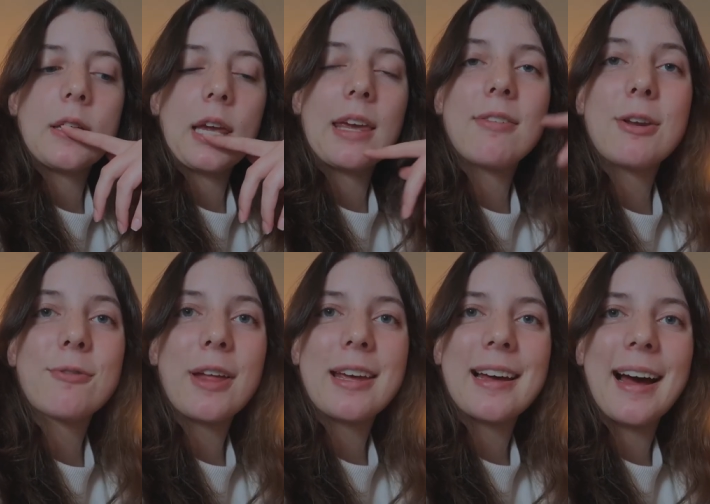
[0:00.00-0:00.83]
even if
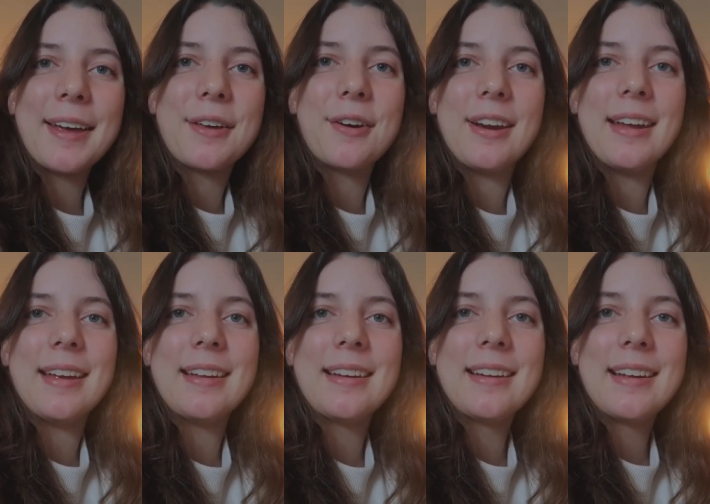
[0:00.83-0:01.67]
like I
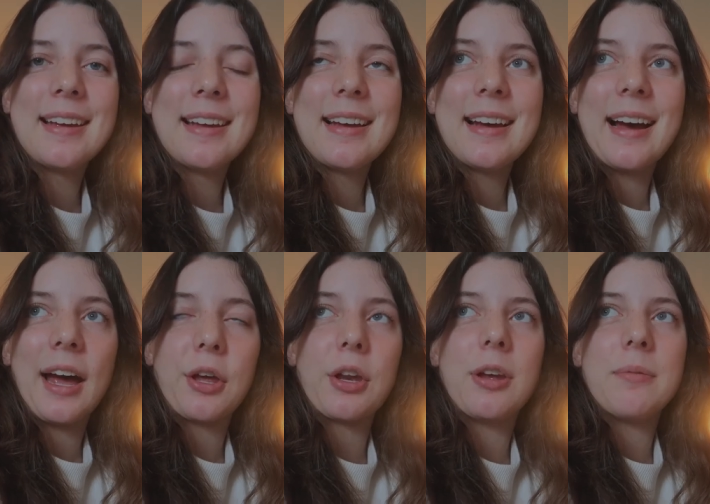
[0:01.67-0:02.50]
couldn't
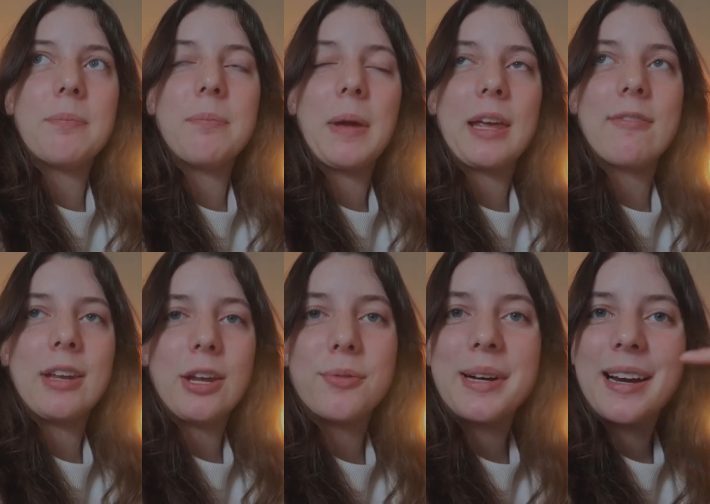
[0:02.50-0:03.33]
I couldn't make a
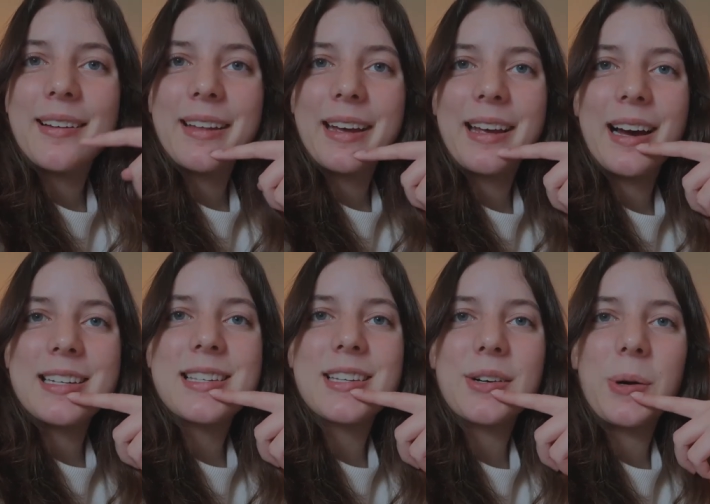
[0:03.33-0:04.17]
video about it like I
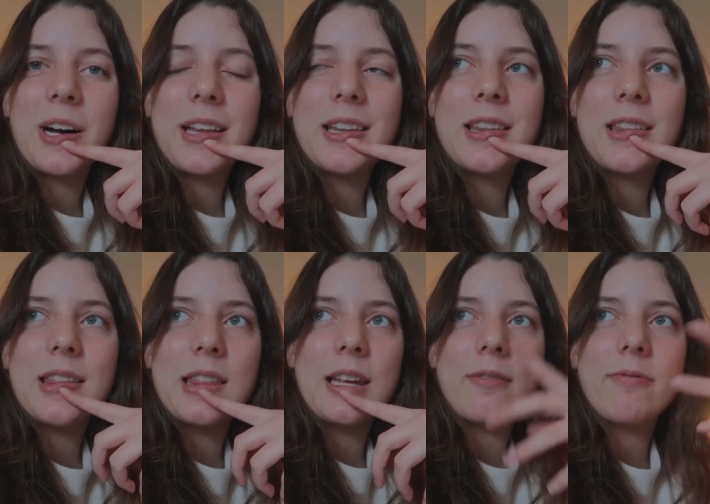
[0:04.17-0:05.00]
still want
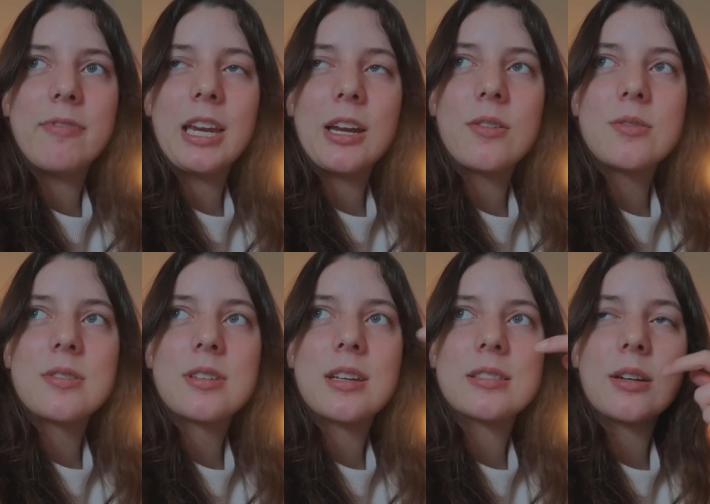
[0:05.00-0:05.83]
the
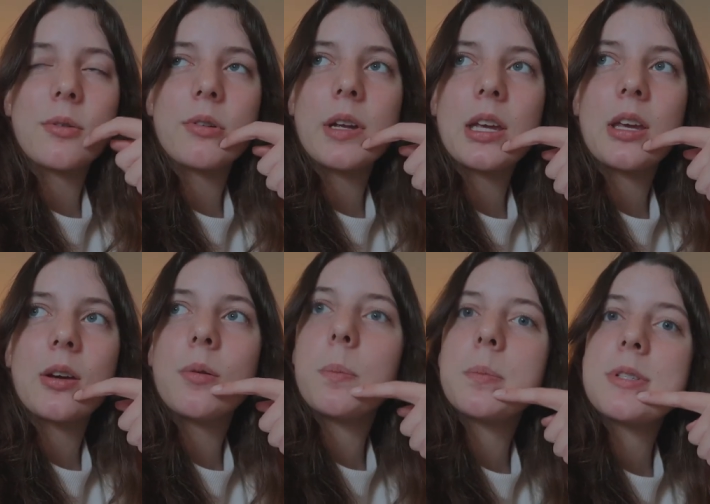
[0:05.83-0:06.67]
videos because they were really
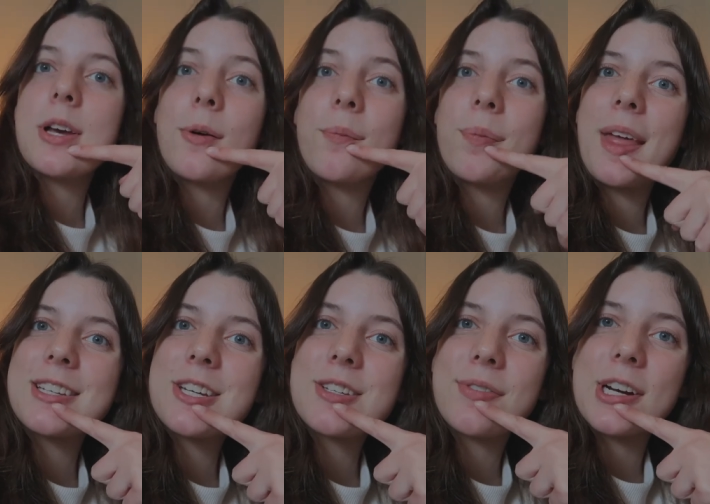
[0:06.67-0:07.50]
cute so
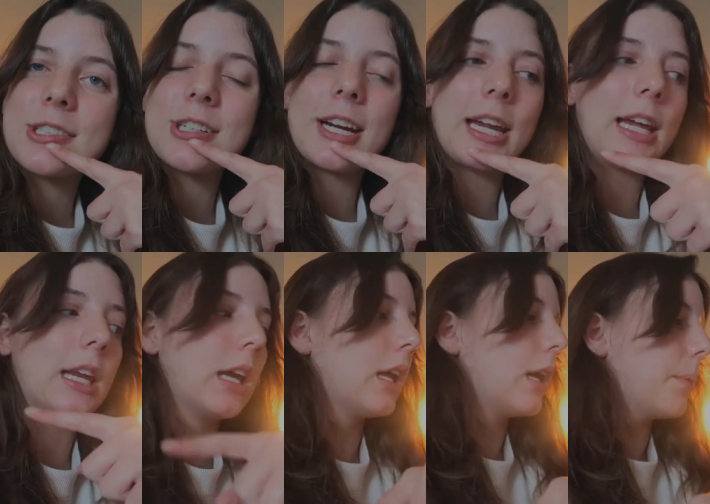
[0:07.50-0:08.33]
that's just
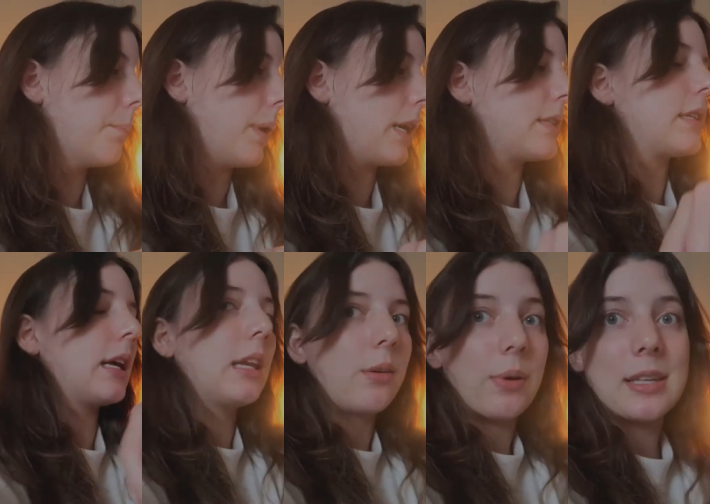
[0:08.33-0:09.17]
frustrating but
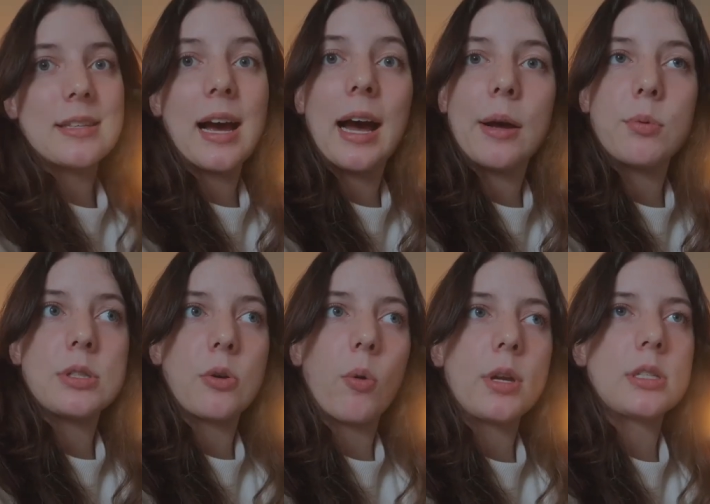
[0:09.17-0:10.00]
anyways I was
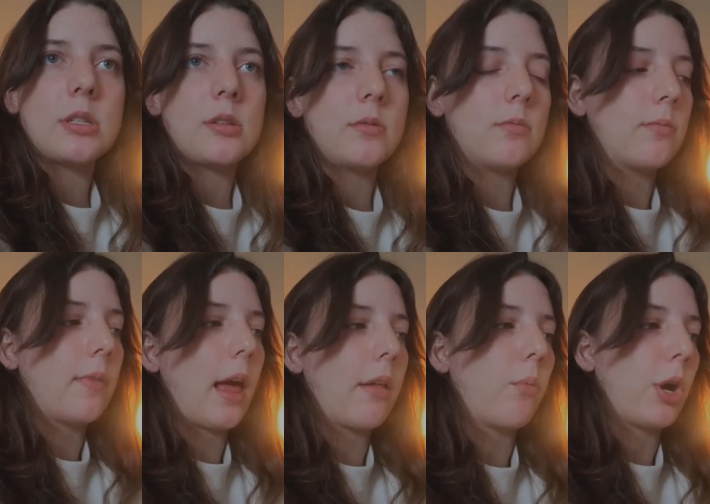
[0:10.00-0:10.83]
going to
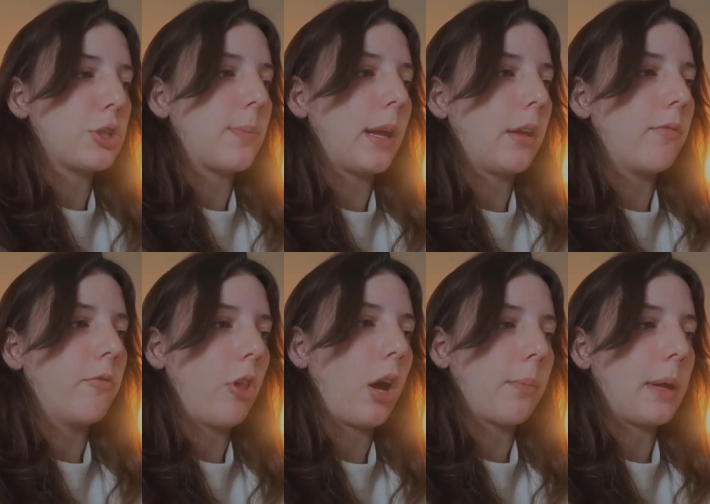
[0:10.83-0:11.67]
watch my
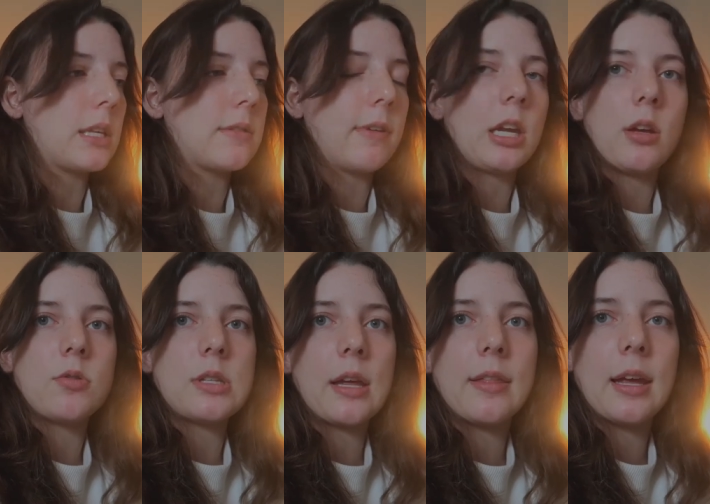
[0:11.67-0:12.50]
vlogmas
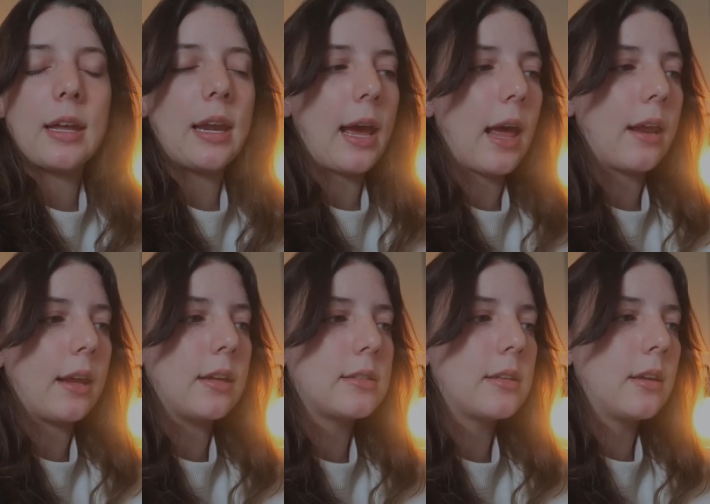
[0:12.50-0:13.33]
videos and then
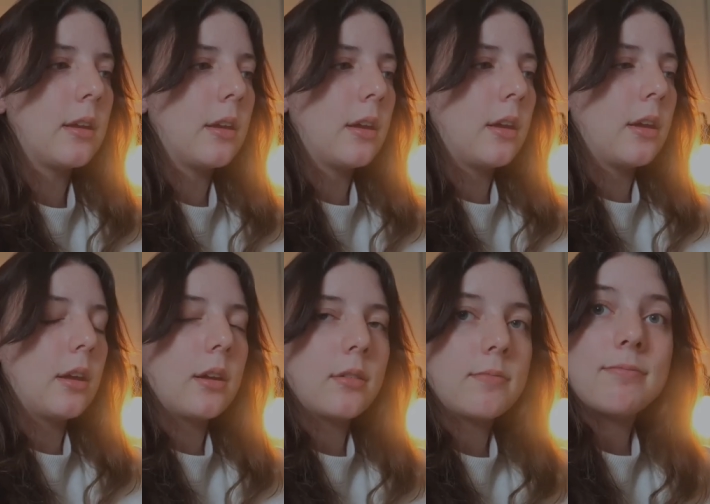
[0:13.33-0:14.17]
edit
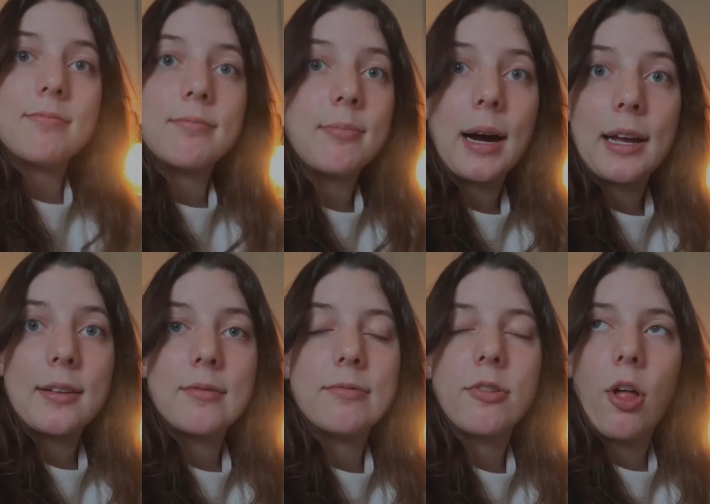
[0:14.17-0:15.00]
my
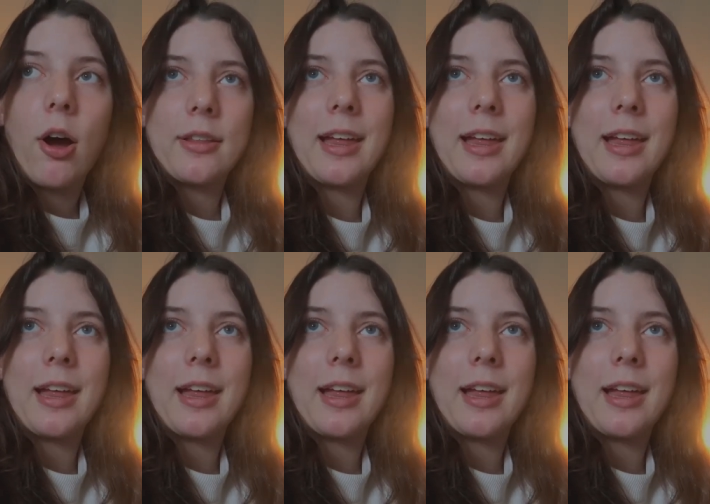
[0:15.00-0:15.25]
vlog